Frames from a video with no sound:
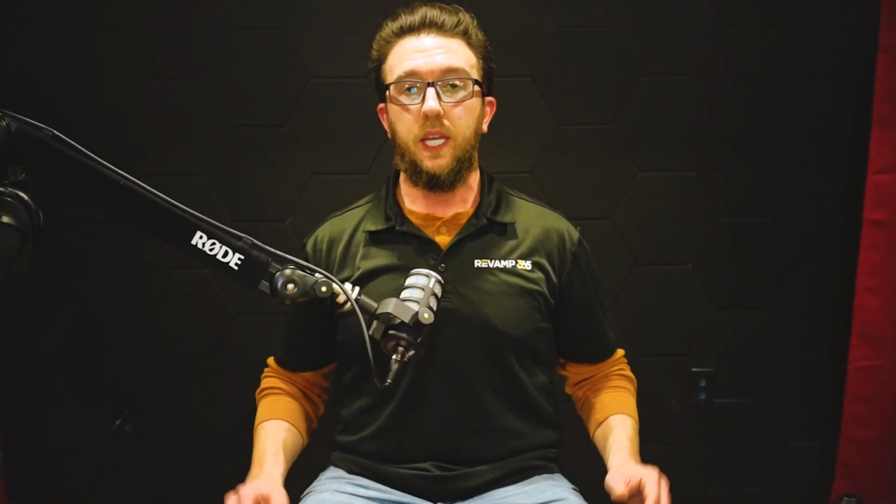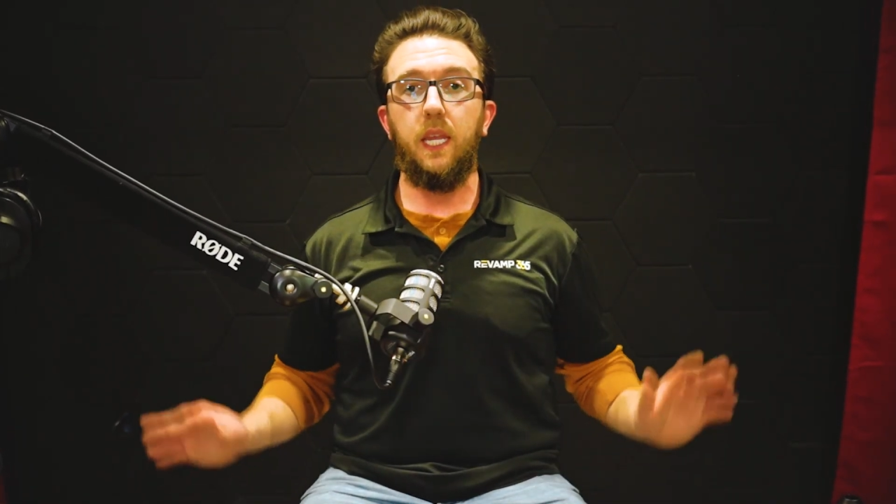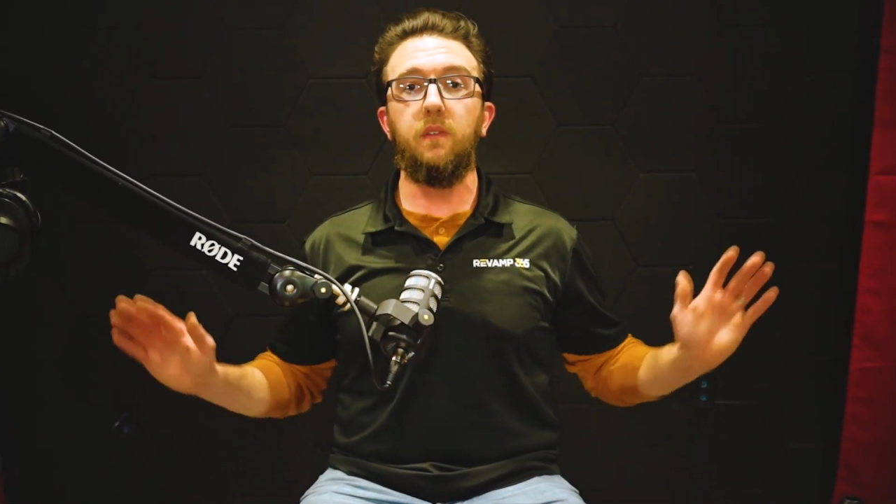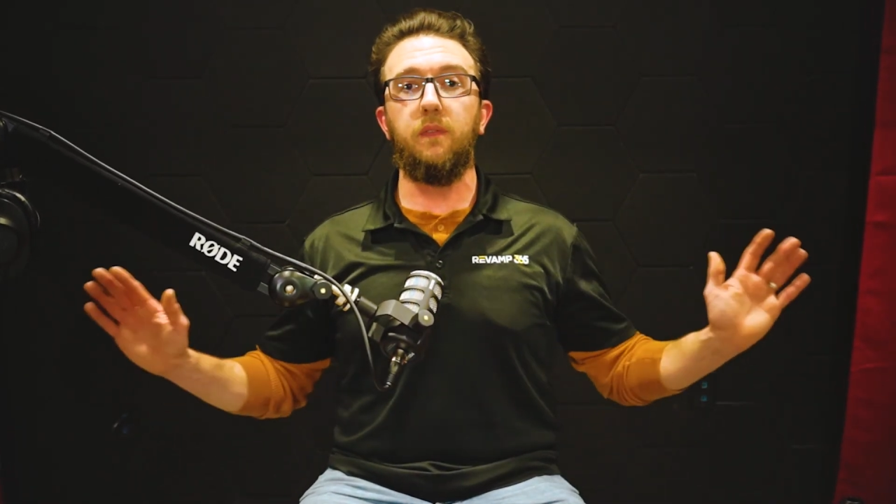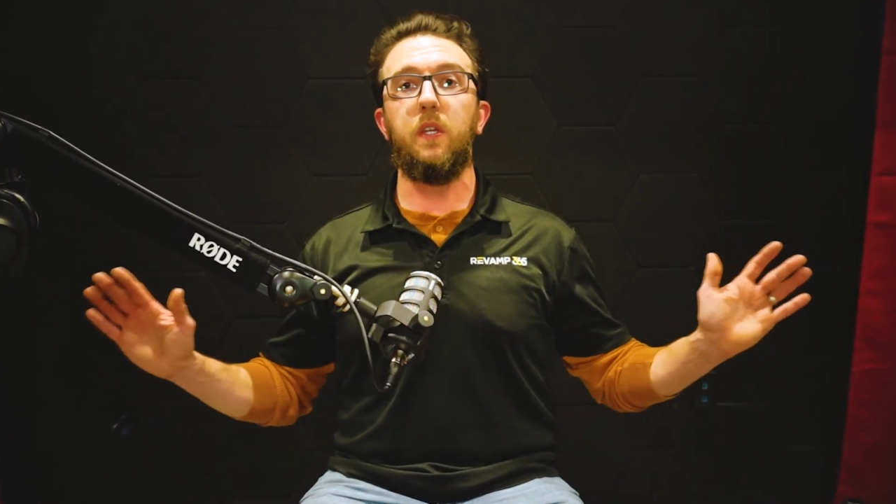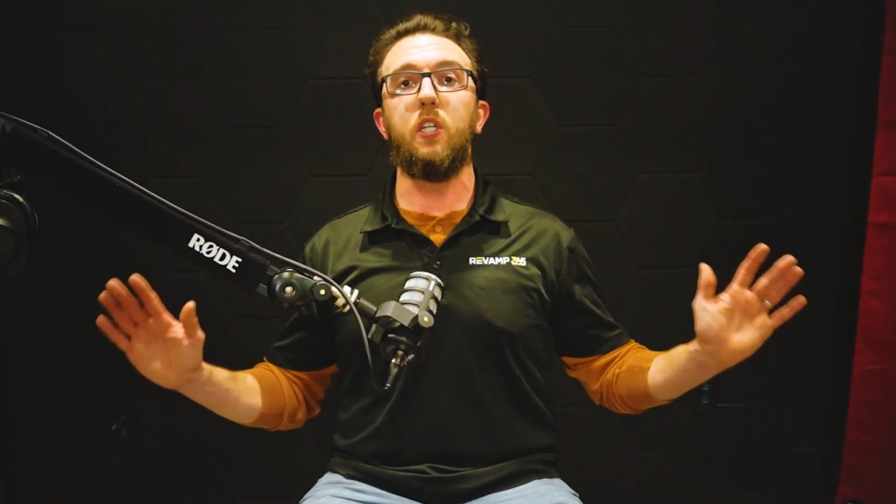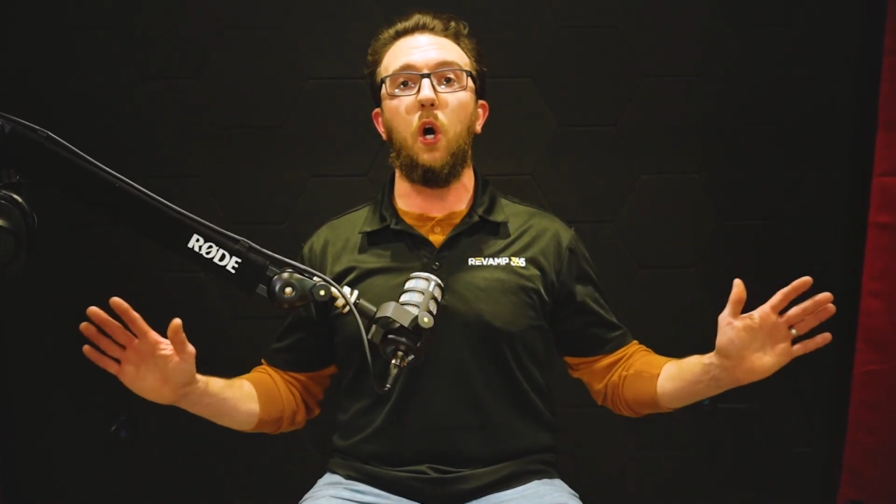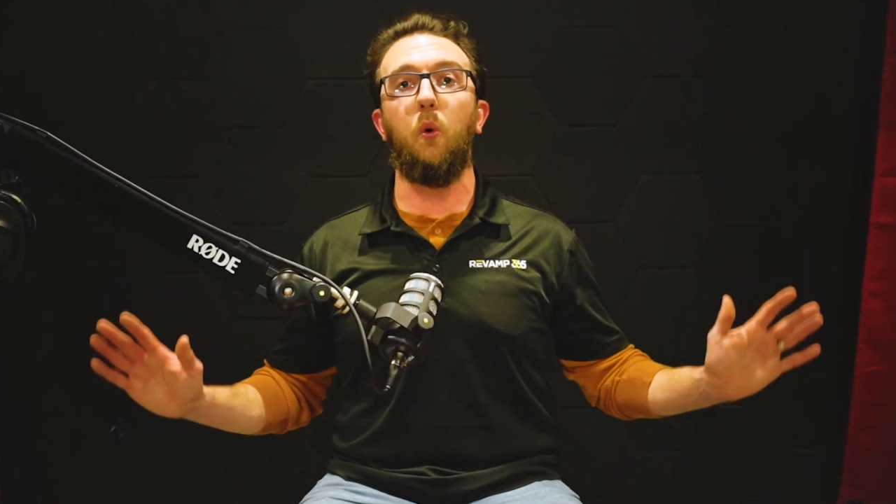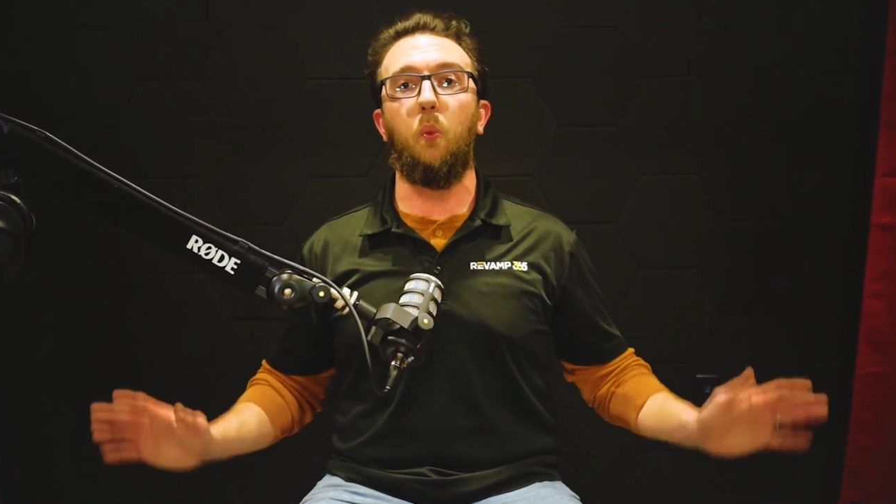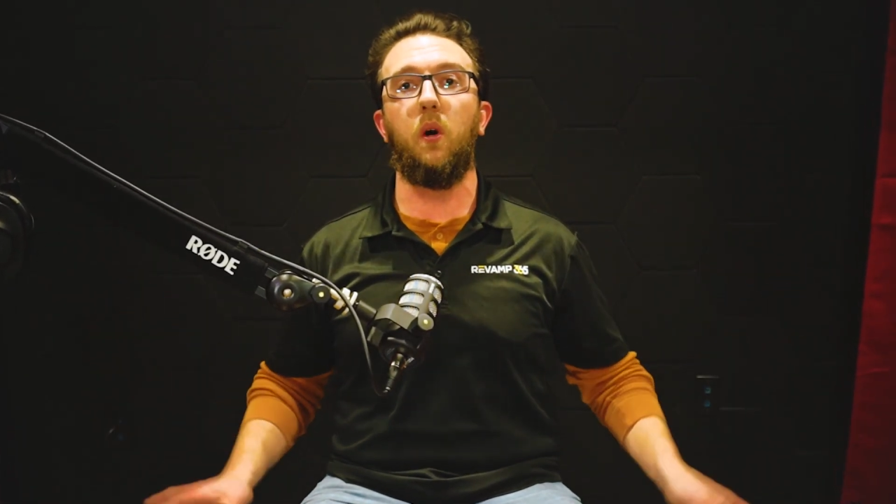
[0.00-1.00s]
even if you
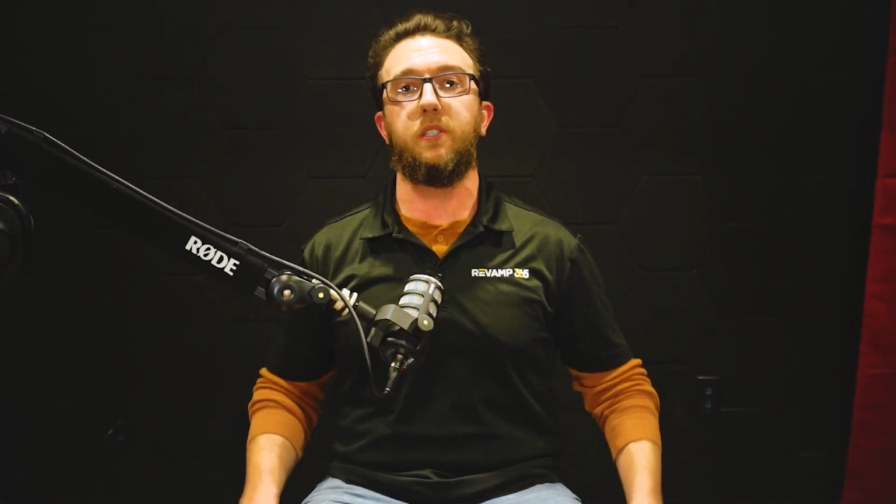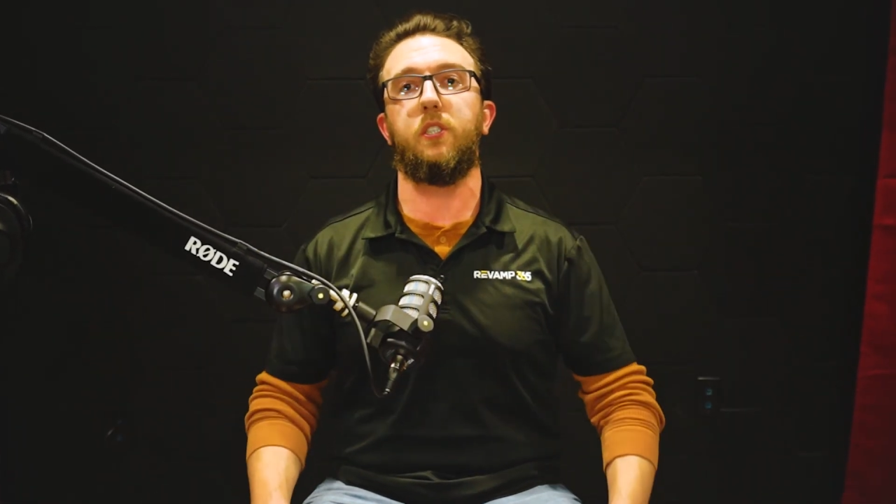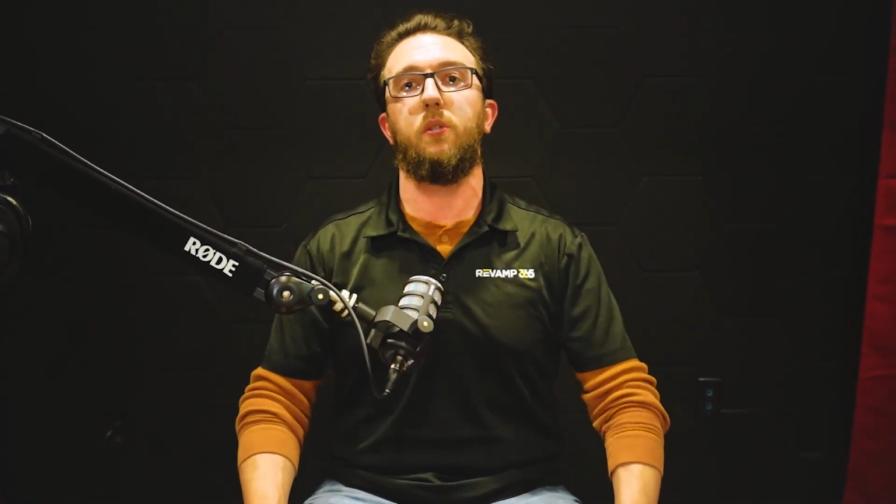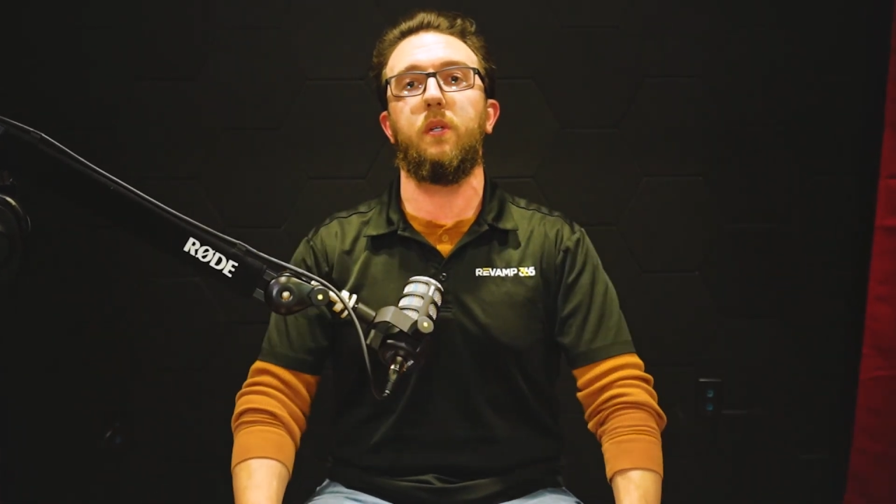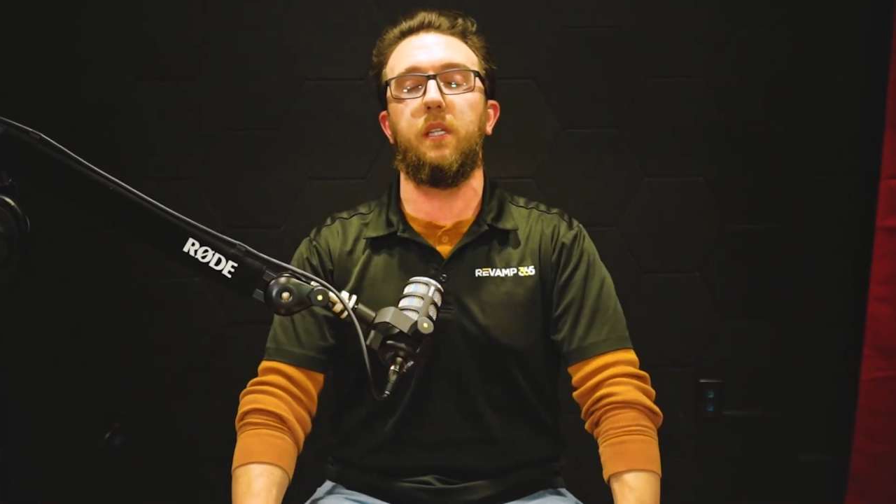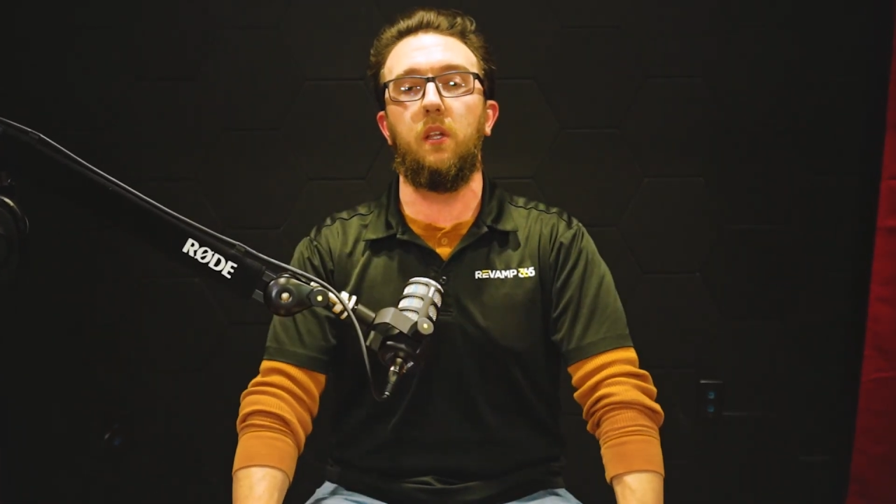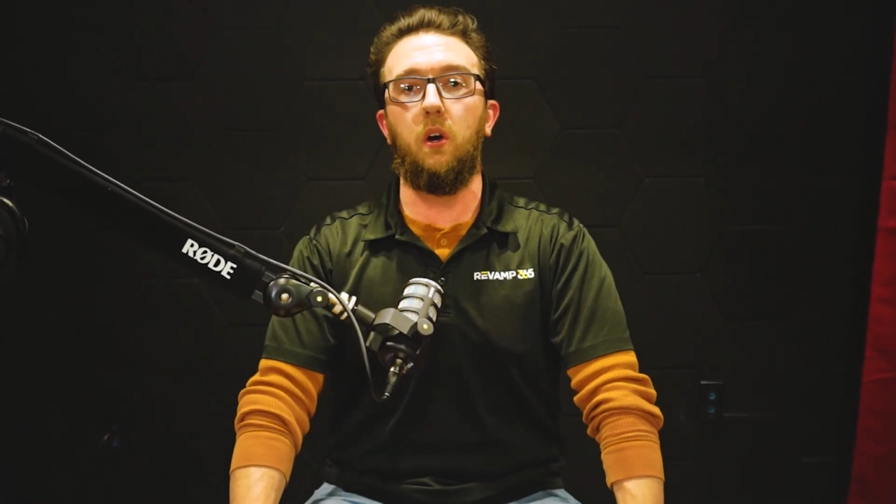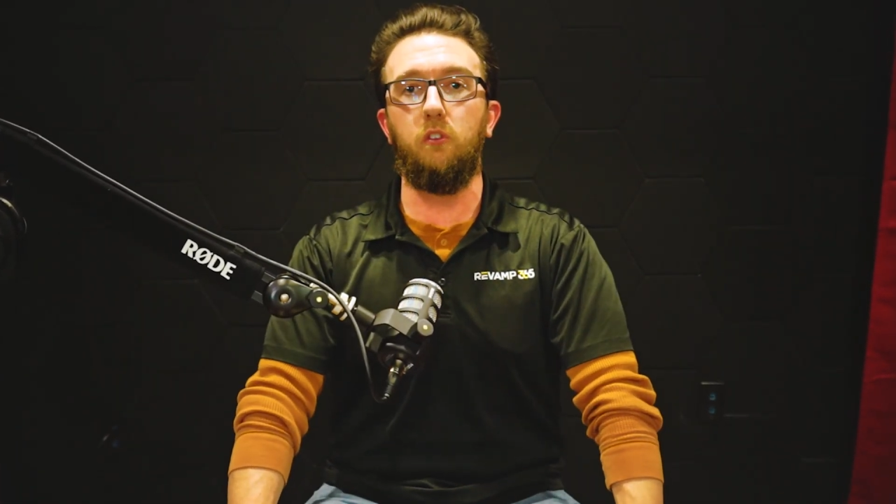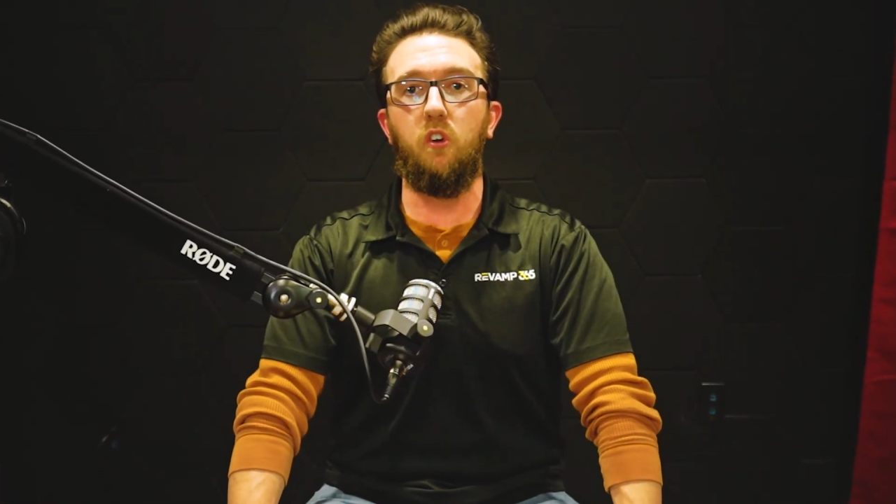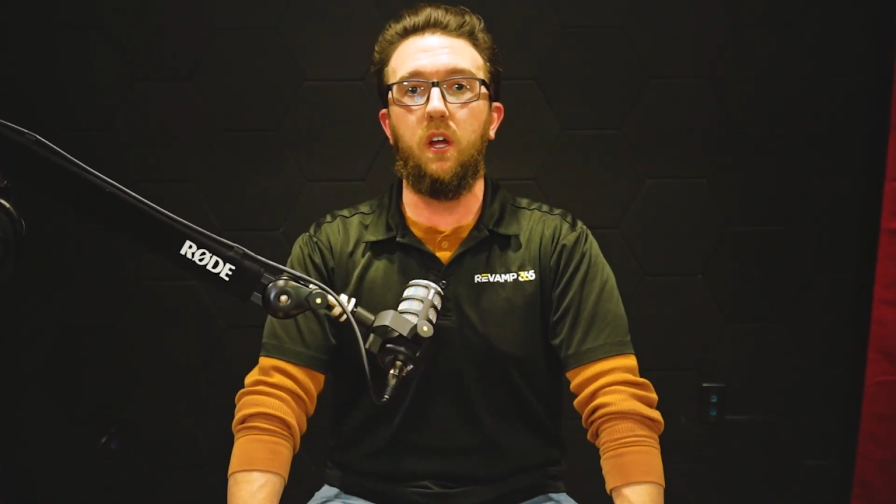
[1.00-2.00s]
don't want to in the
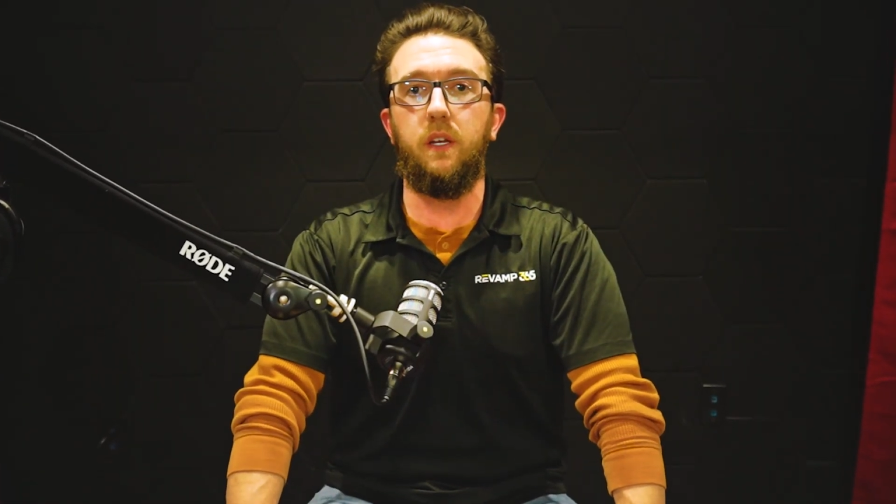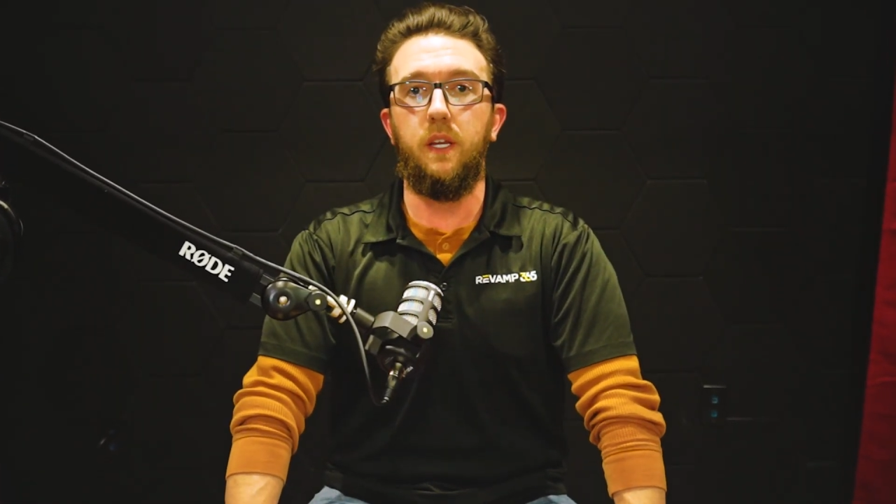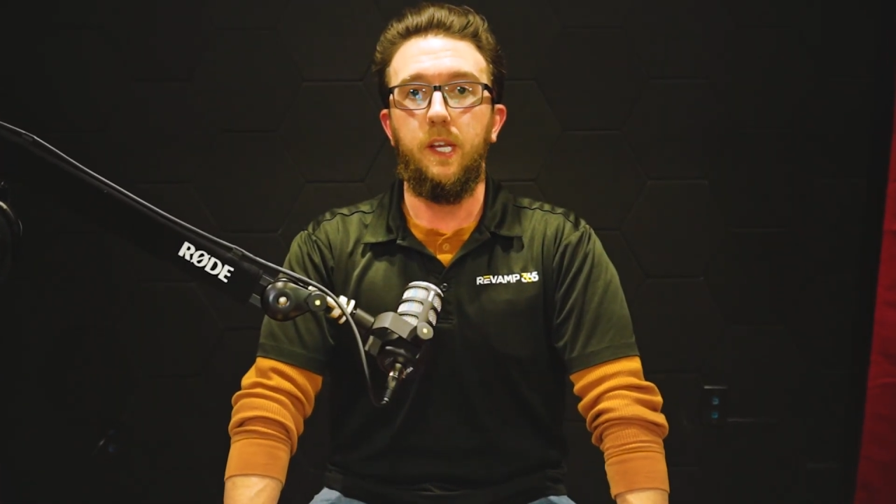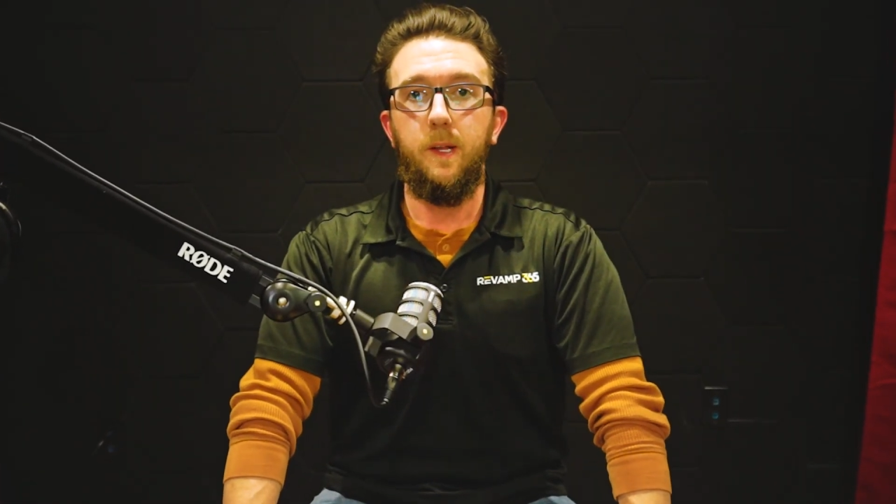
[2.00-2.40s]
long run,